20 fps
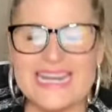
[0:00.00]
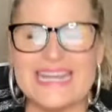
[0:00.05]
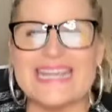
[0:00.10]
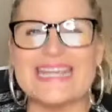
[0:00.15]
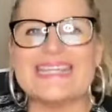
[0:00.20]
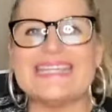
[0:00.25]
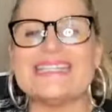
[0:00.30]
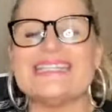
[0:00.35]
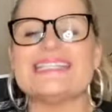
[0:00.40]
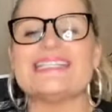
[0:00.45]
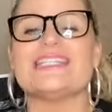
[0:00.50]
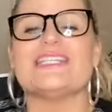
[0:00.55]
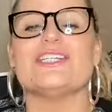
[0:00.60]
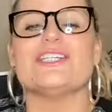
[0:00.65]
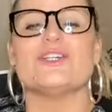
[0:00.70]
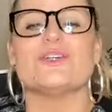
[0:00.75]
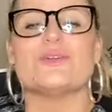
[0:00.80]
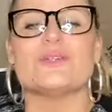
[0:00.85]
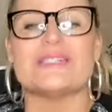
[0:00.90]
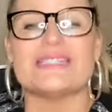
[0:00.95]
into
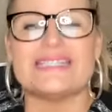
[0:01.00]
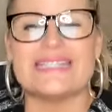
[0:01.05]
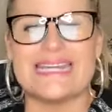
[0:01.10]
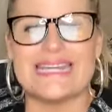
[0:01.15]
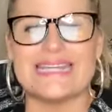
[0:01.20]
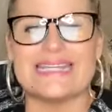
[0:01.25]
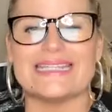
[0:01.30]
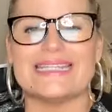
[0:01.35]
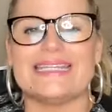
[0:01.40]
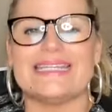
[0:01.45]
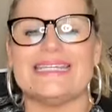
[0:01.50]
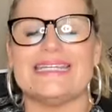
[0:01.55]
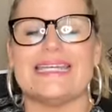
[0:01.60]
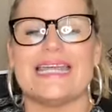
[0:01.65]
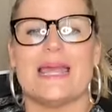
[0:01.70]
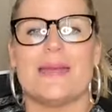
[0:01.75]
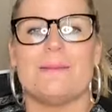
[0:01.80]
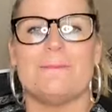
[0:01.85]
your daily